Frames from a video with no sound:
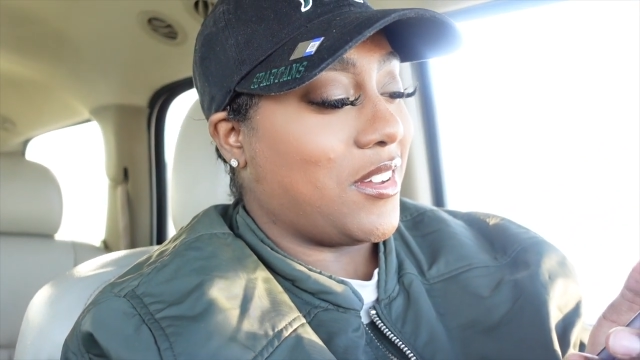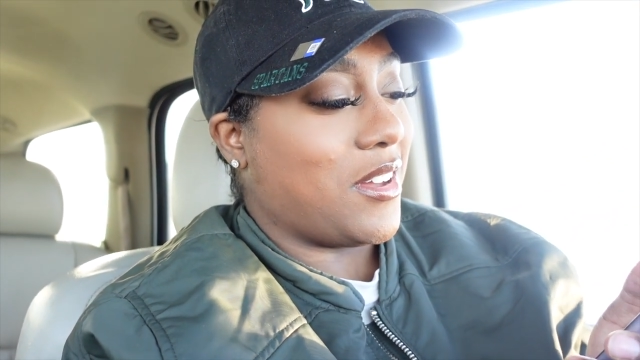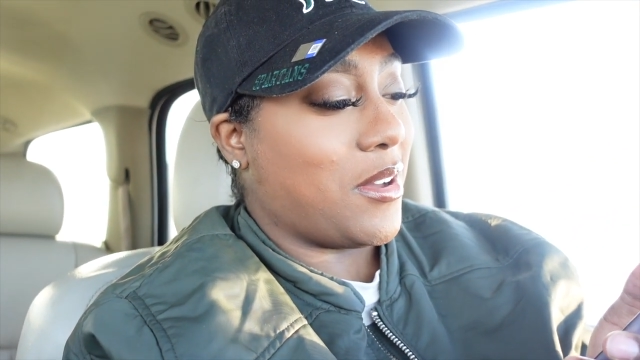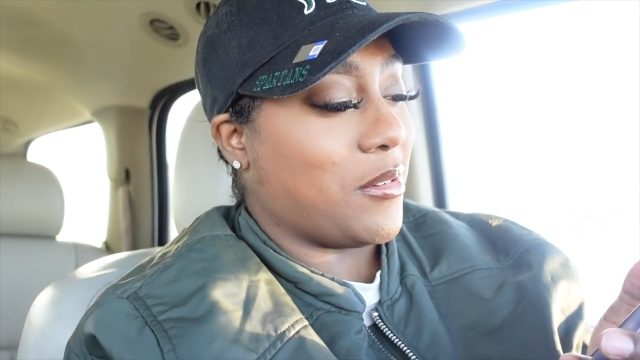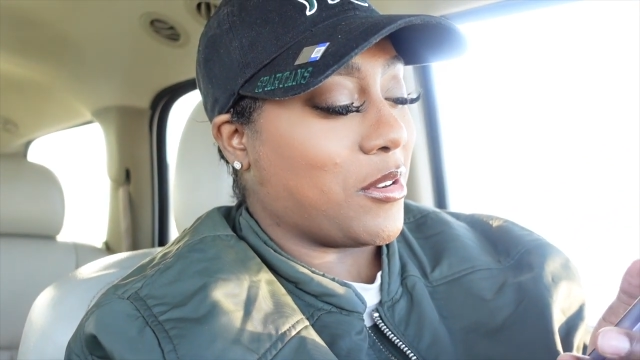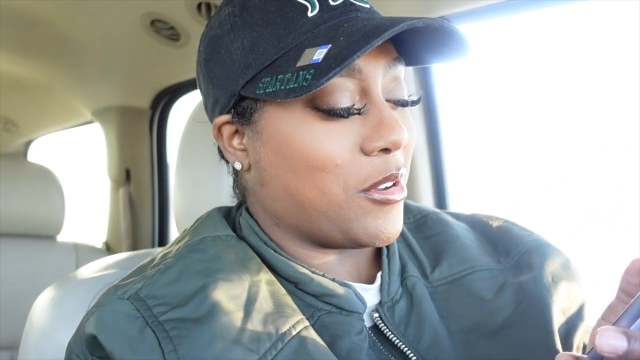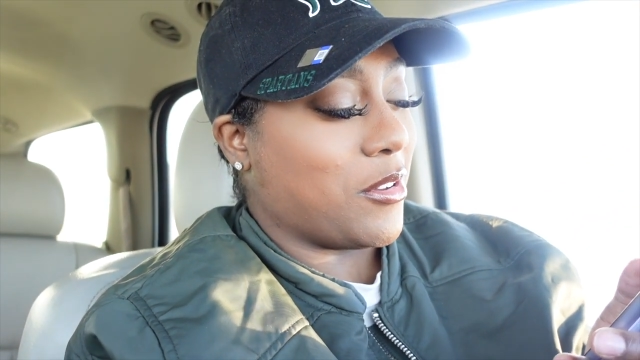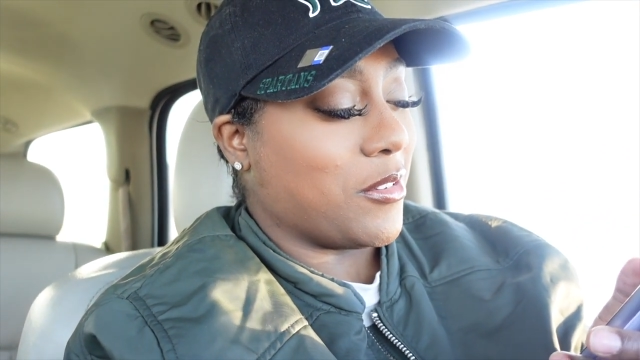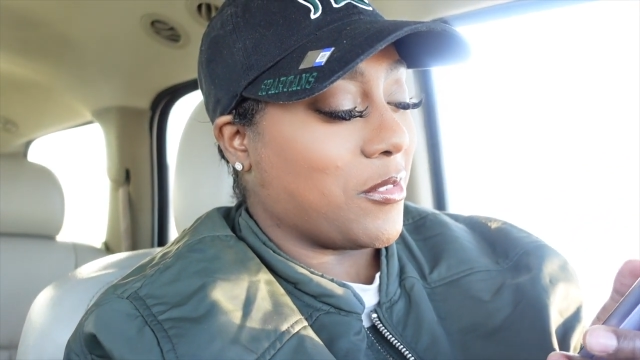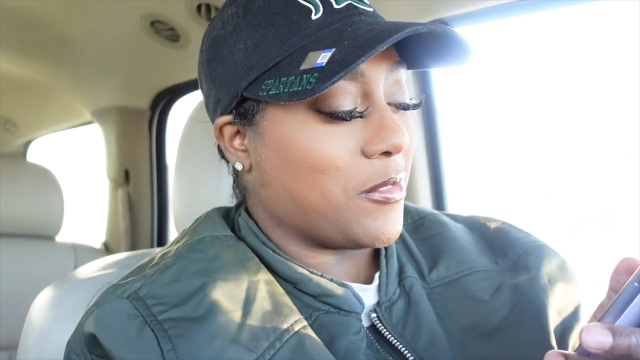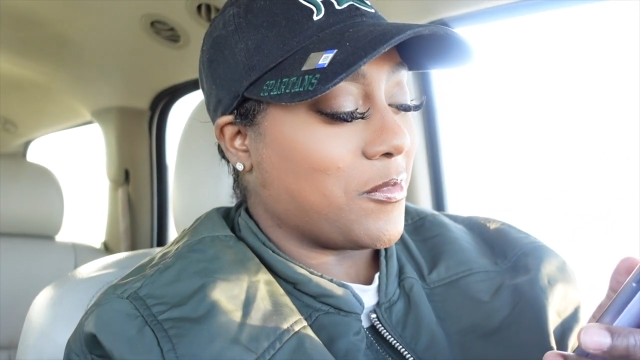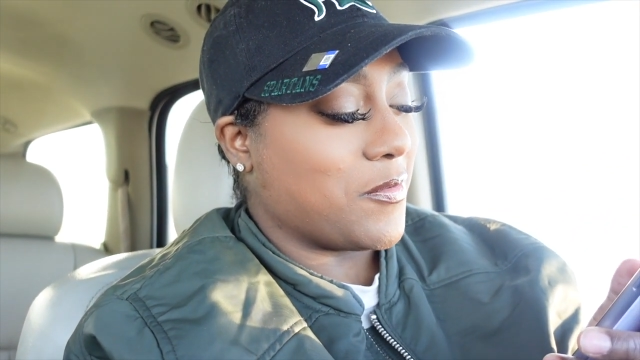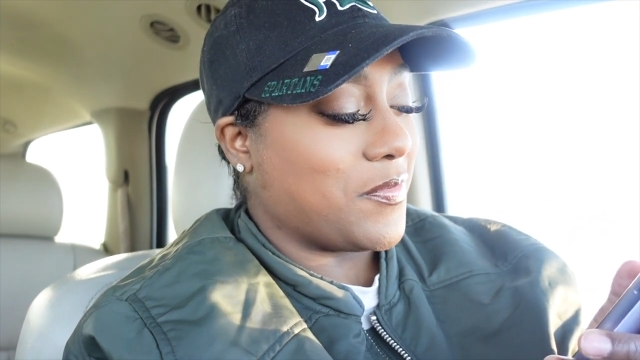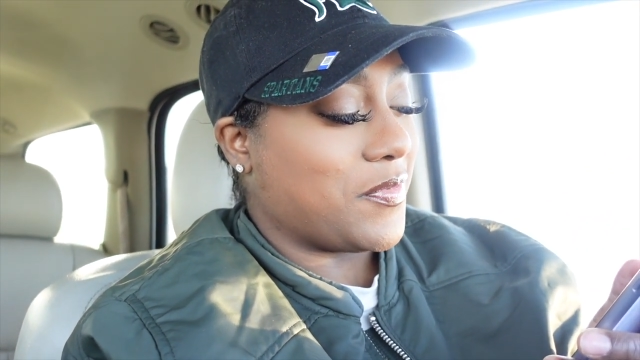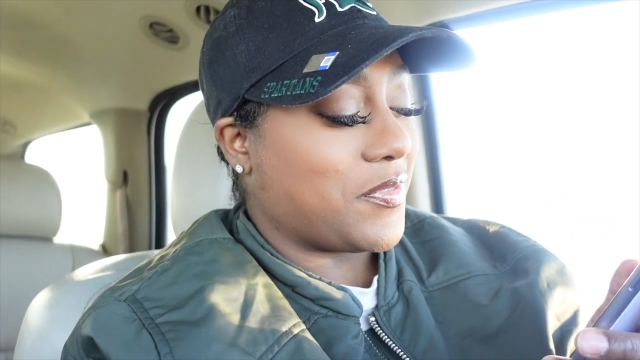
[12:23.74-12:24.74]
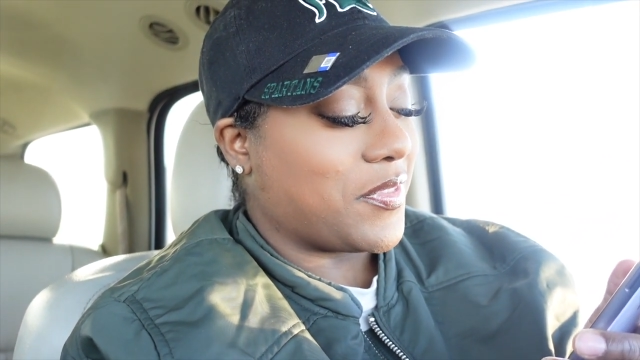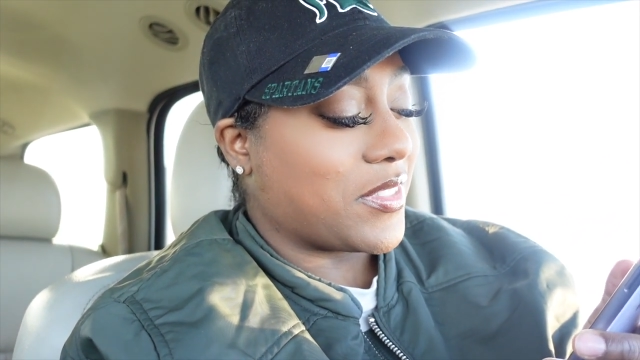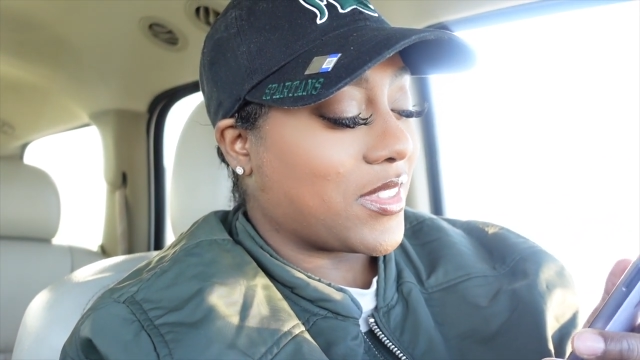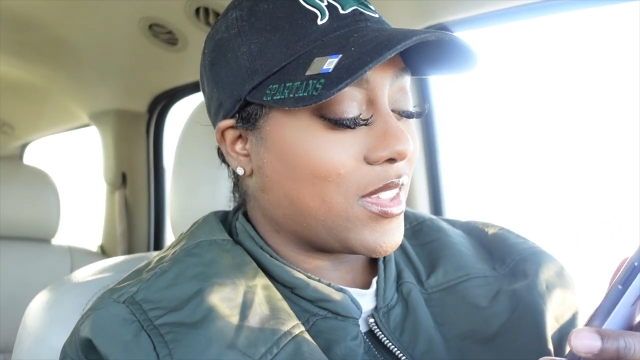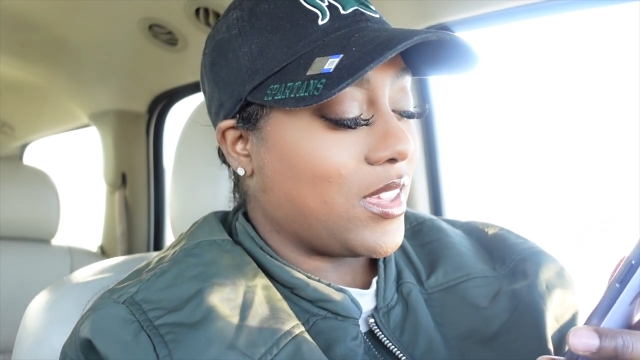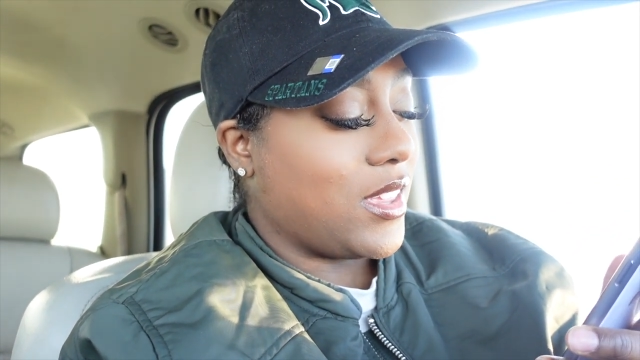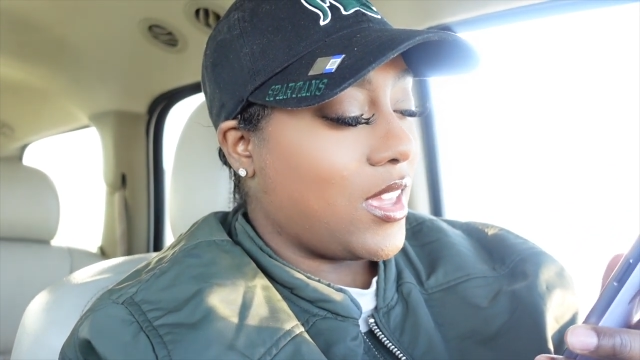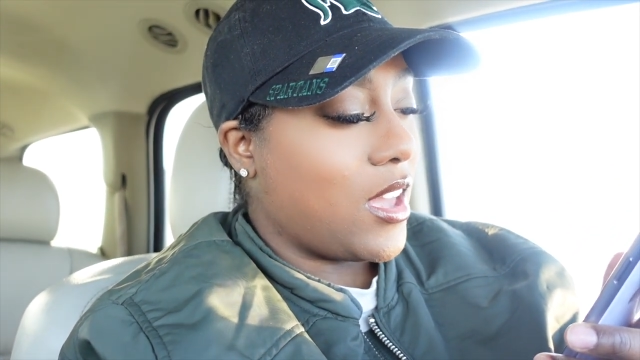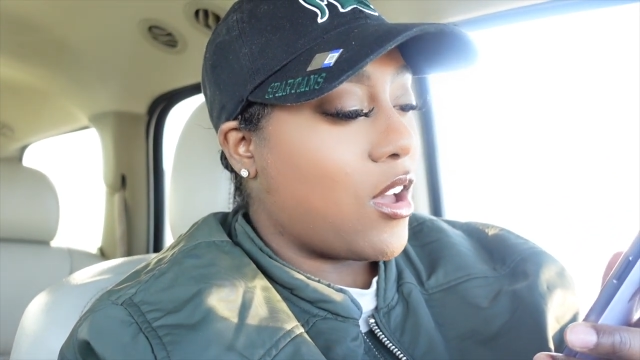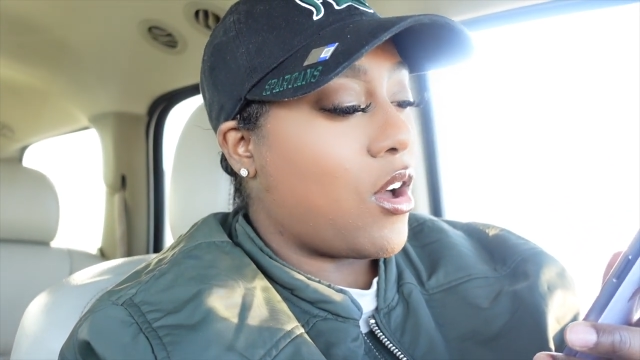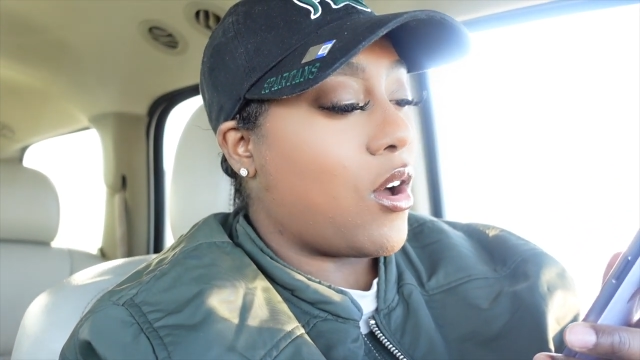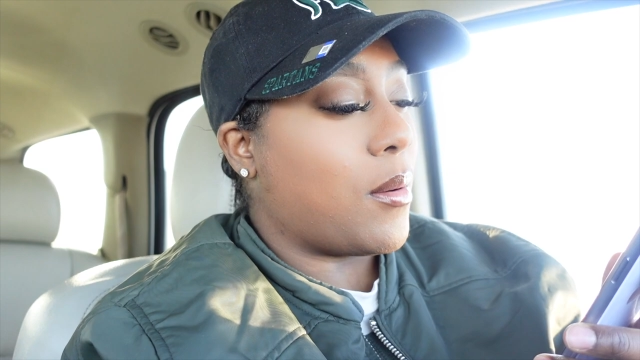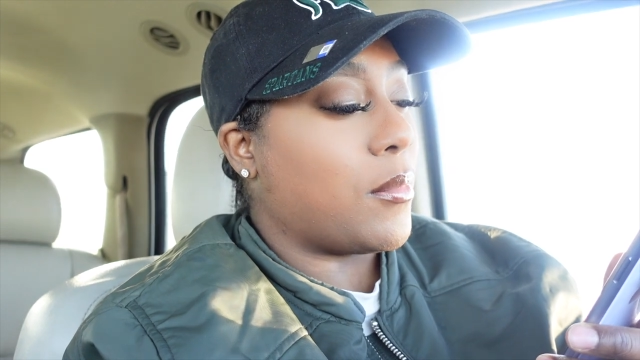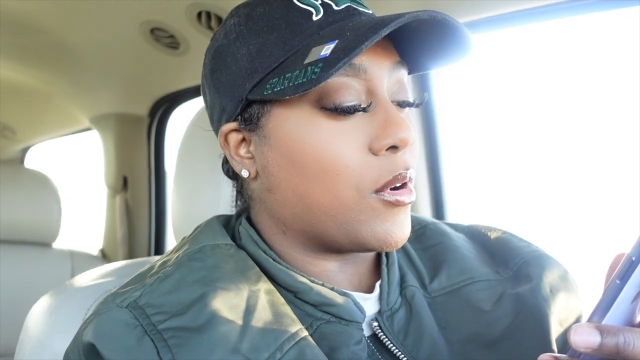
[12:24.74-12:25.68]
hold on I'm